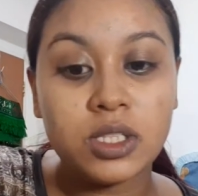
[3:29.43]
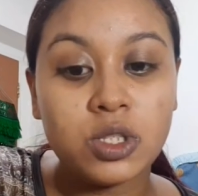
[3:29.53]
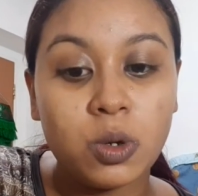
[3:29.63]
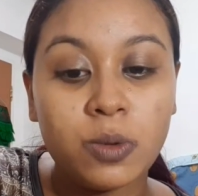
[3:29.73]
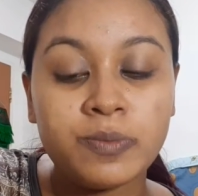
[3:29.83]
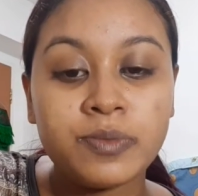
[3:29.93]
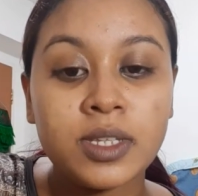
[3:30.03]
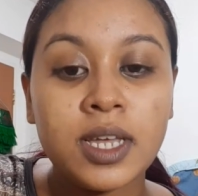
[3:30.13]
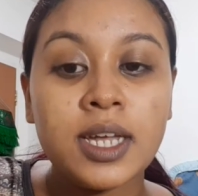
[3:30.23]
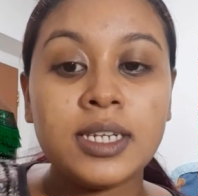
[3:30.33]
So
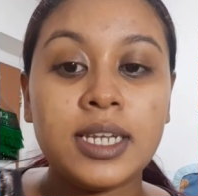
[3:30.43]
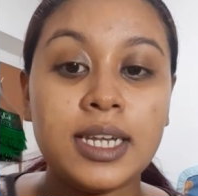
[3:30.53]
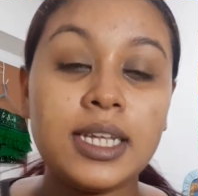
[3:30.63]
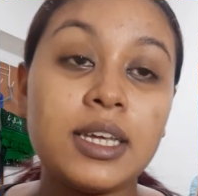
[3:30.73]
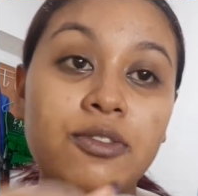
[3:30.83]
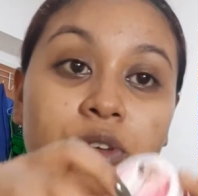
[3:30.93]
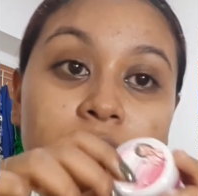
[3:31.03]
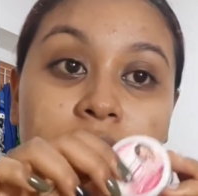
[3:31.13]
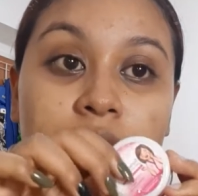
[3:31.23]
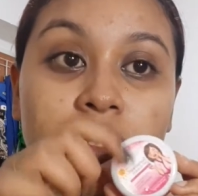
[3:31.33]
they did give you a
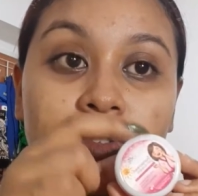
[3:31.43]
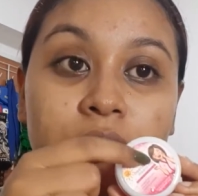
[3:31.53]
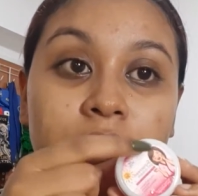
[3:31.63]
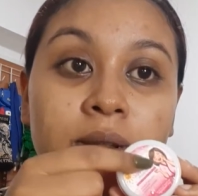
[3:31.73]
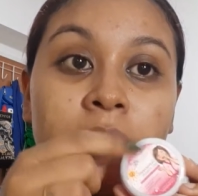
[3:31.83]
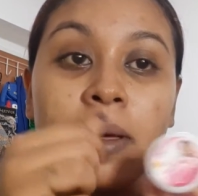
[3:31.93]
sunscreen,